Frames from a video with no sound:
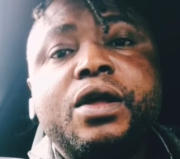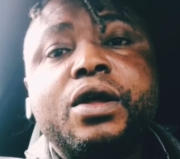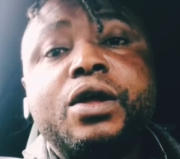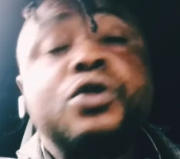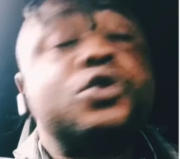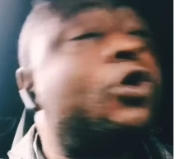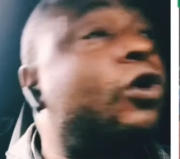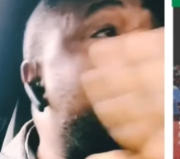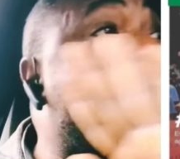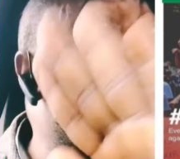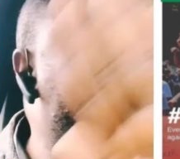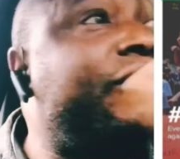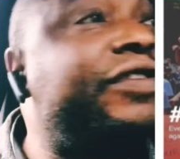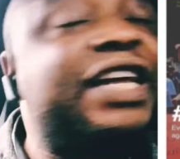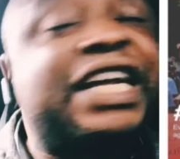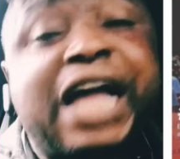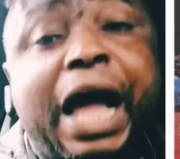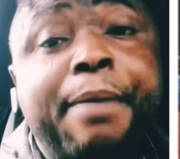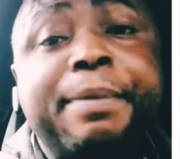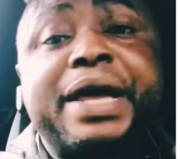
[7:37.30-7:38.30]
To remove the
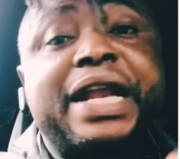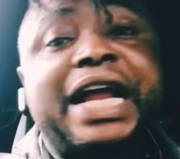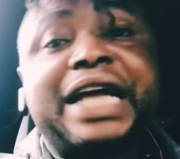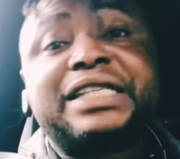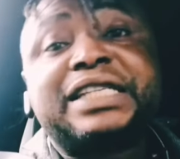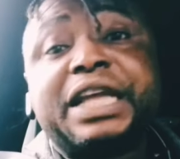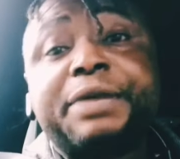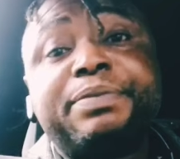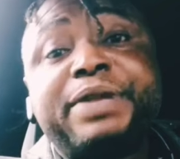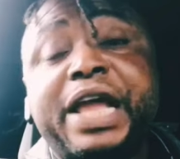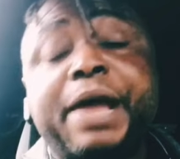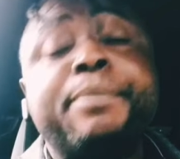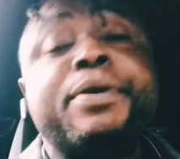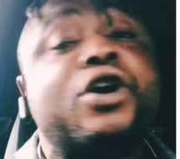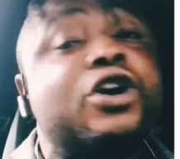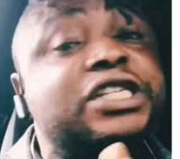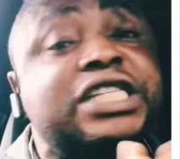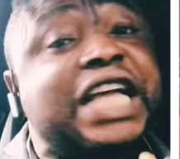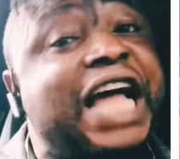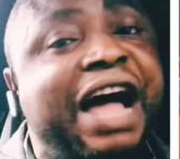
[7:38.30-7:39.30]
cameras them there
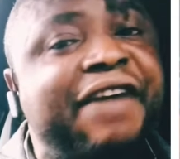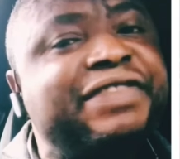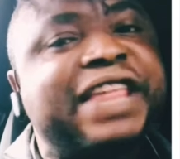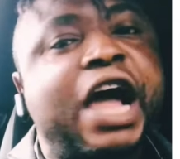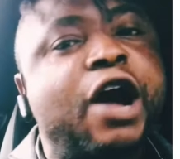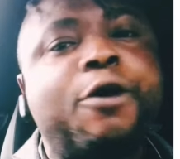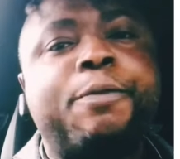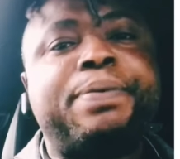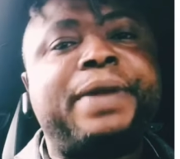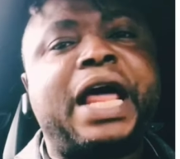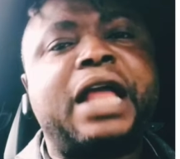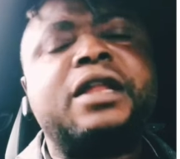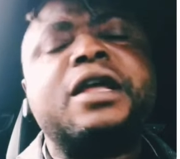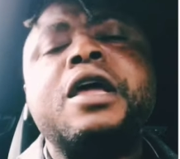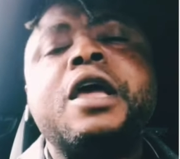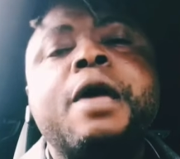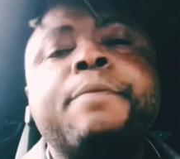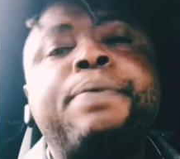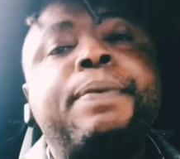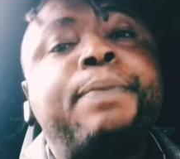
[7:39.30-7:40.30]
because they have their own plan.
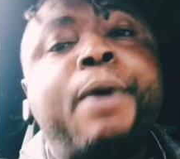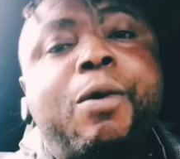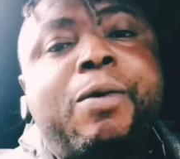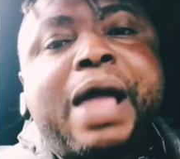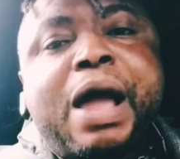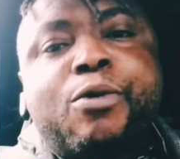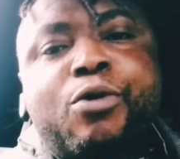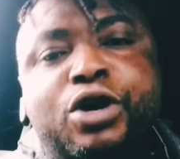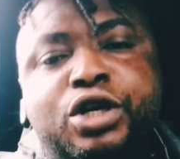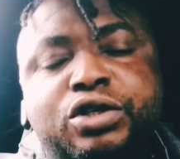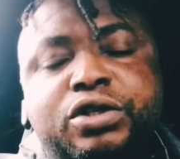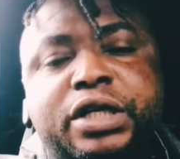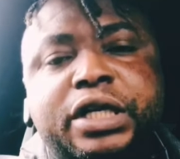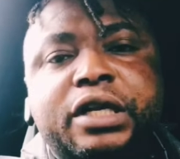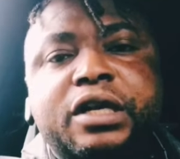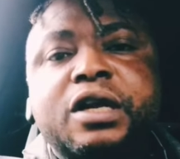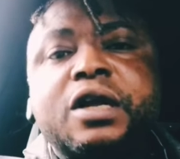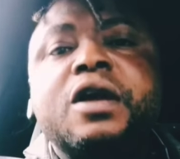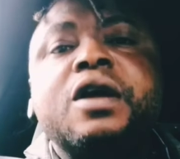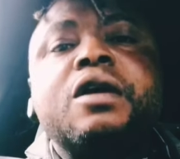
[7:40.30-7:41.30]
People were wondering,
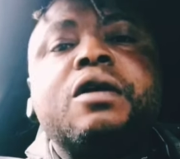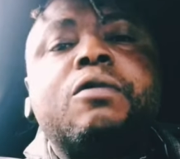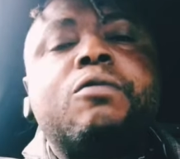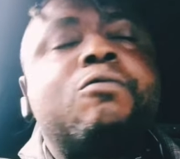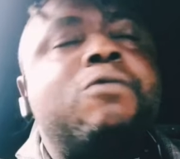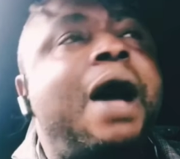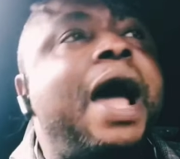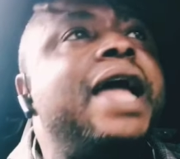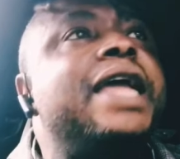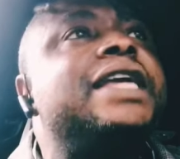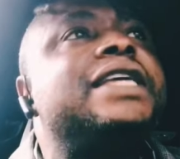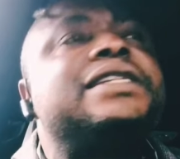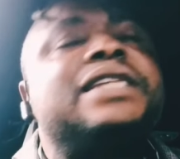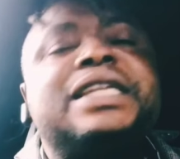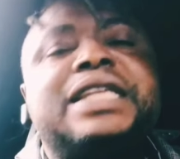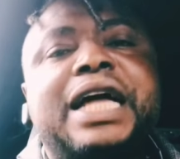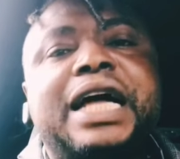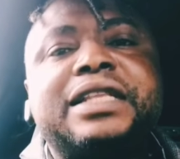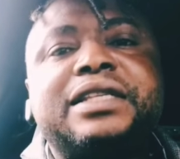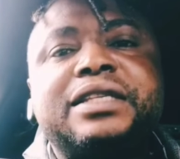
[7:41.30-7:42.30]
why is it
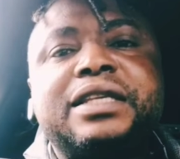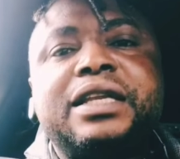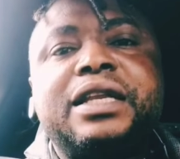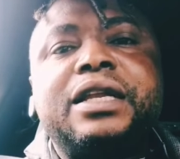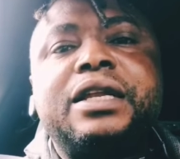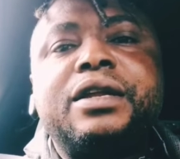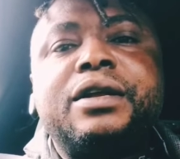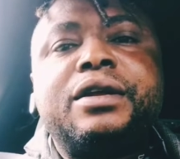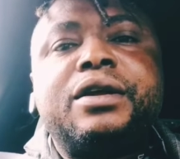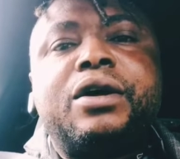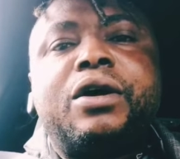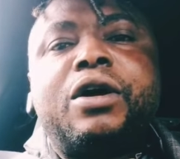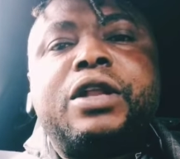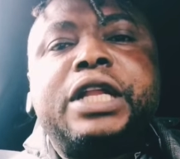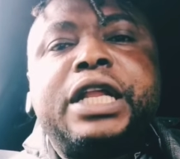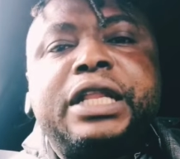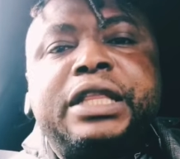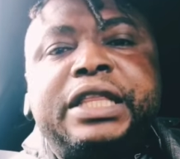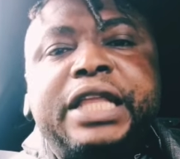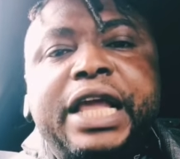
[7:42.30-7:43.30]
that on
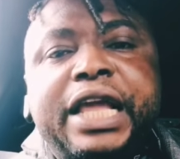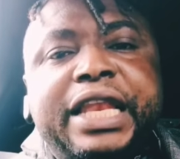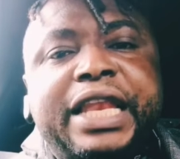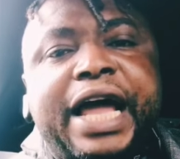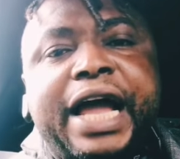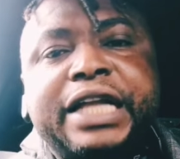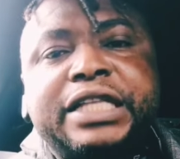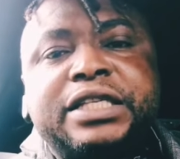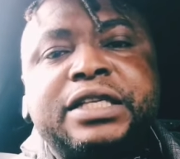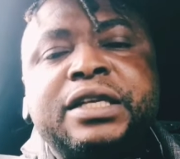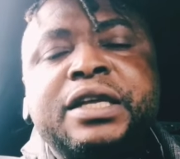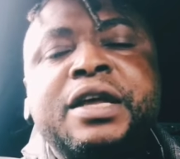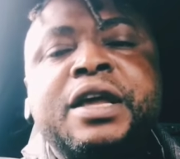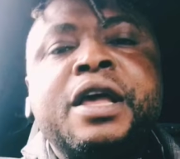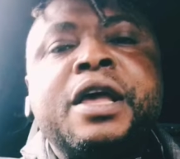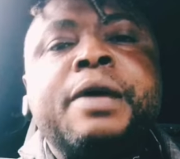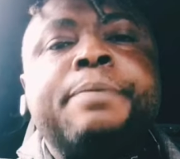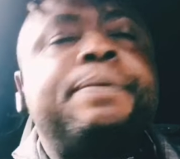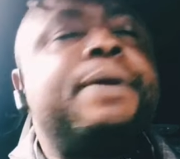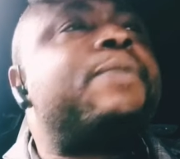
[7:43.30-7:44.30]
the daylight,
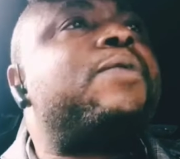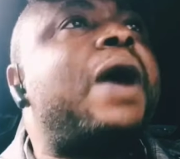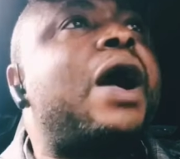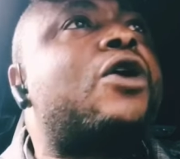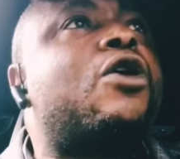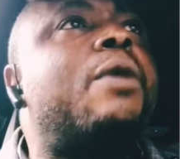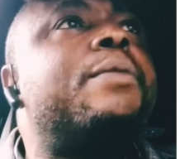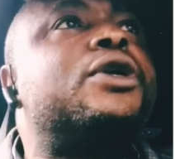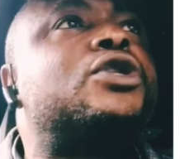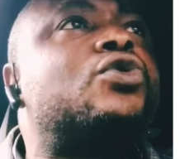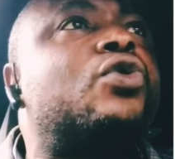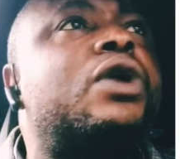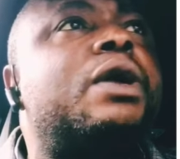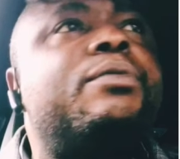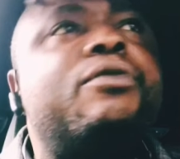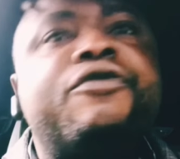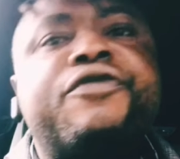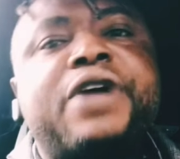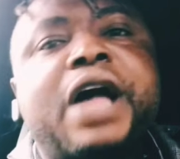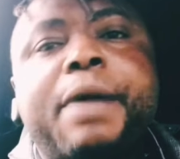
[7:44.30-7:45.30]
people are coming to
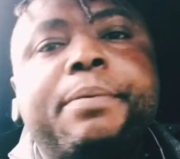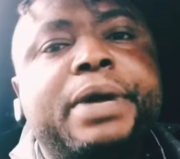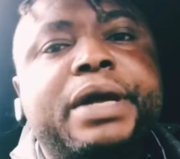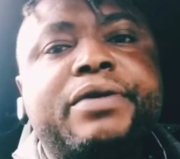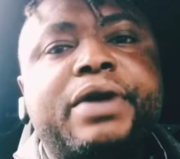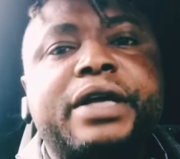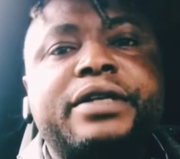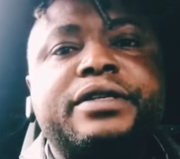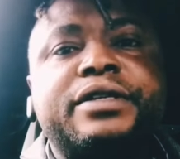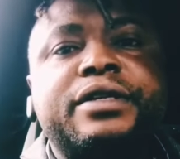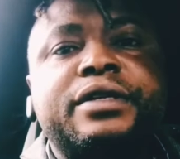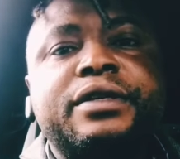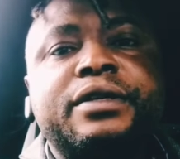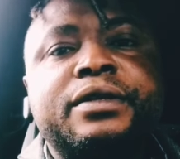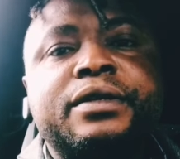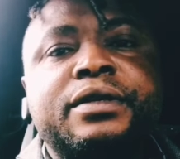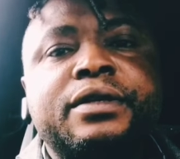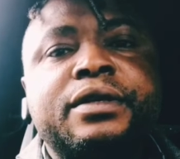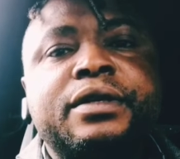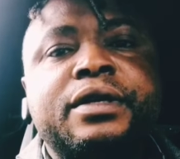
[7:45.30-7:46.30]
remove cameras?
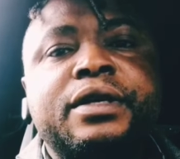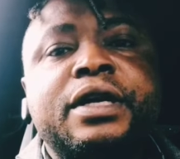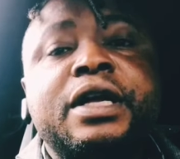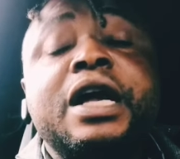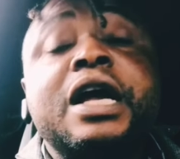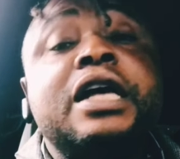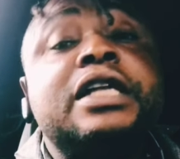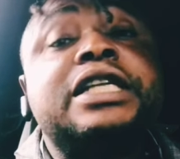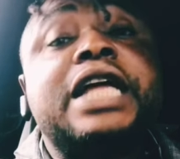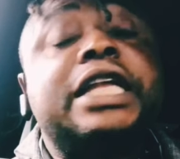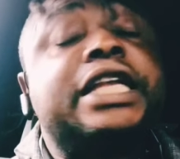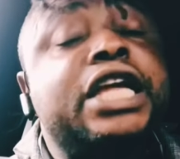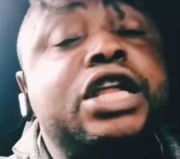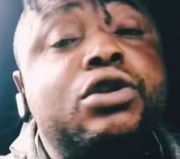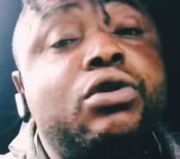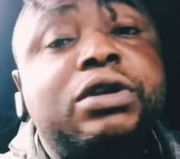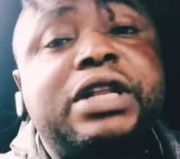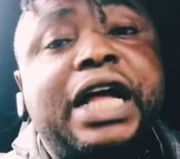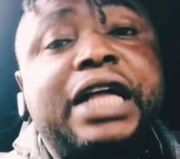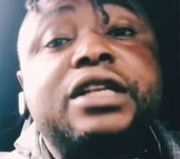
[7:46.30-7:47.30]
They didn't
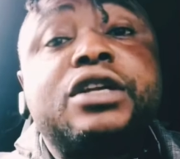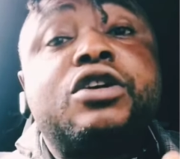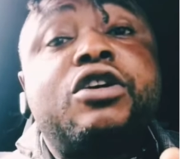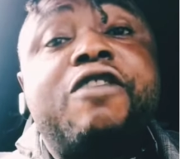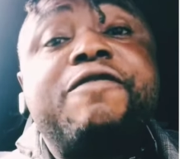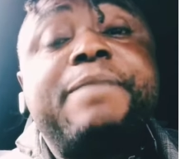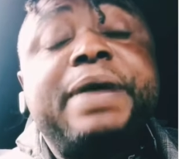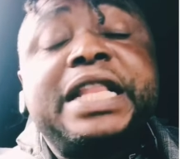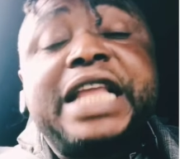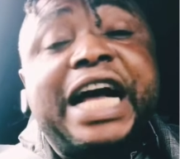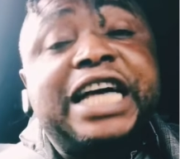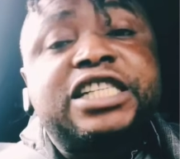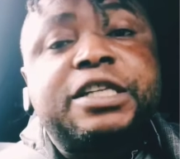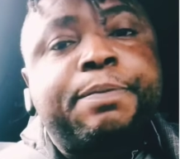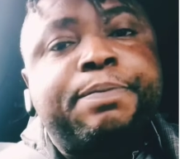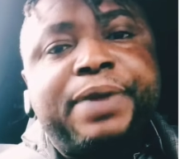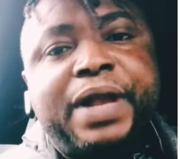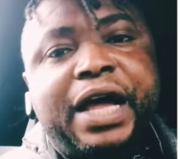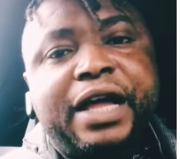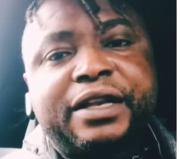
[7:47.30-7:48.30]
know that the government has a
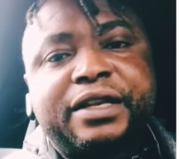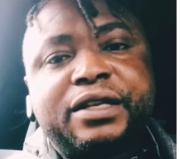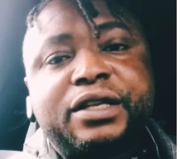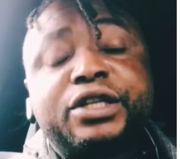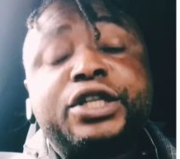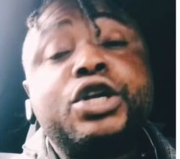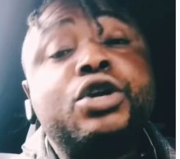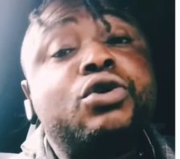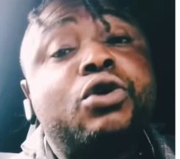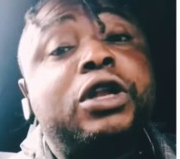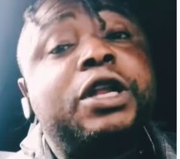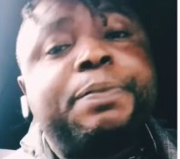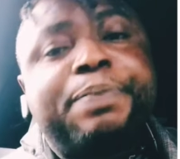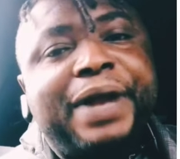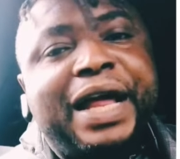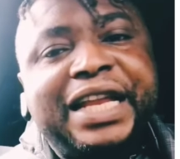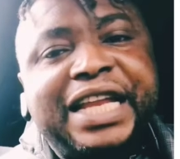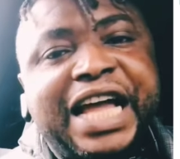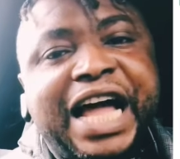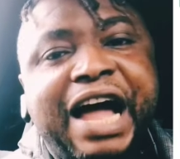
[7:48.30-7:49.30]
plan. Do you know the
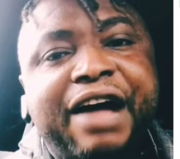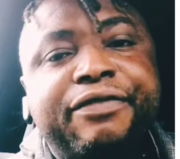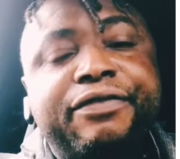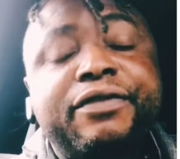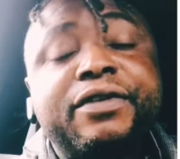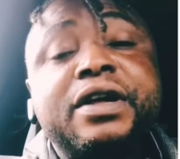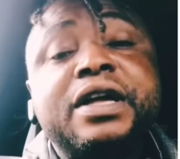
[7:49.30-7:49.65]
plan they have?